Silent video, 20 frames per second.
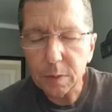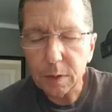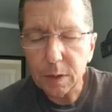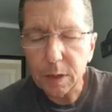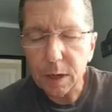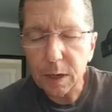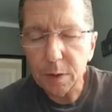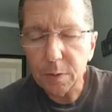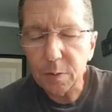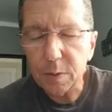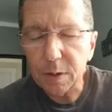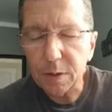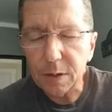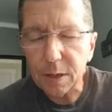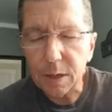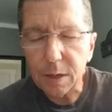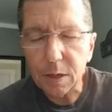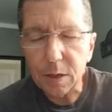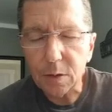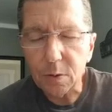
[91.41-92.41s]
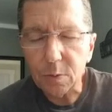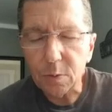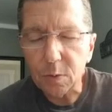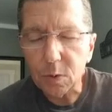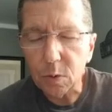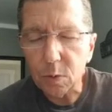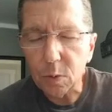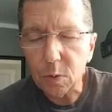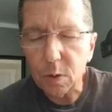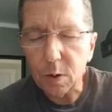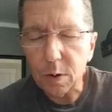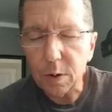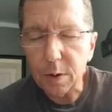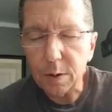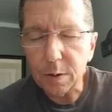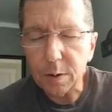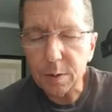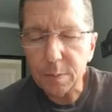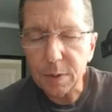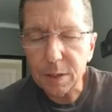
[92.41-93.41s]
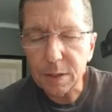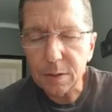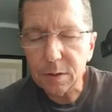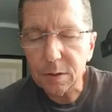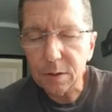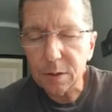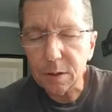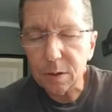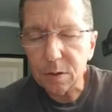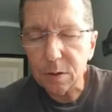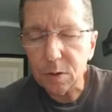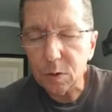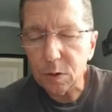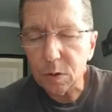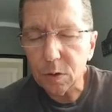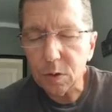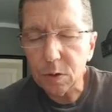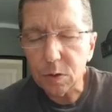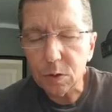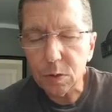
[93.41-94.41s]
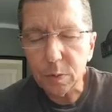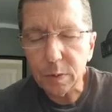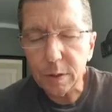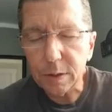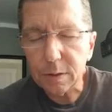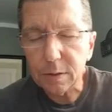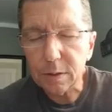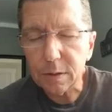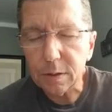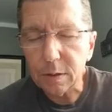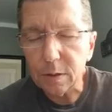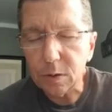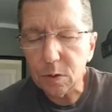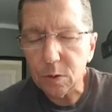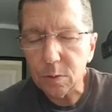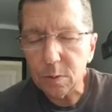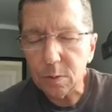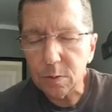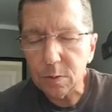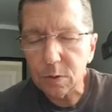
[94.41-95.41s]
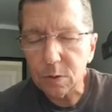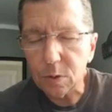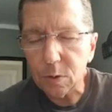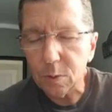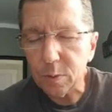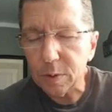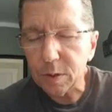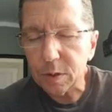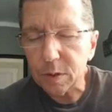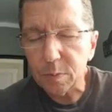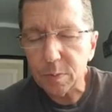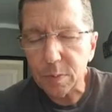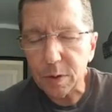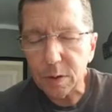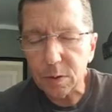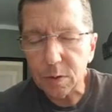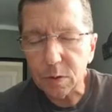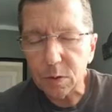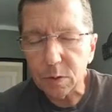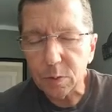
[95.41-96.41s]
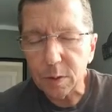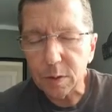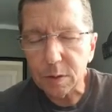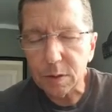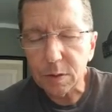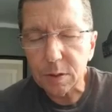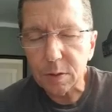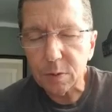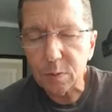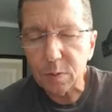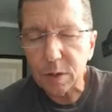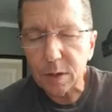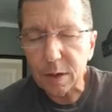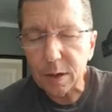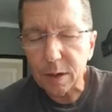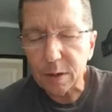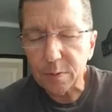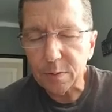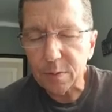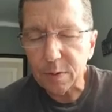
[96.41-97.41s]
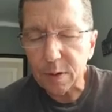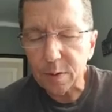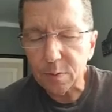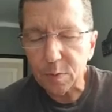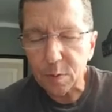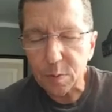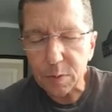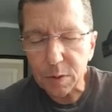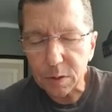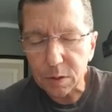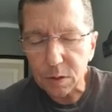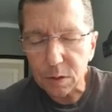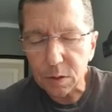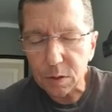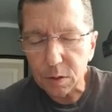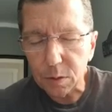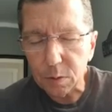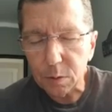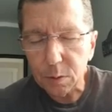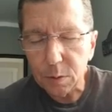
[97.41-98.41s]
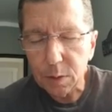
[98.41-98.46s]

God, we thank you. You are amazing and you're good to us, and you're so much better to us than we have ever been to you.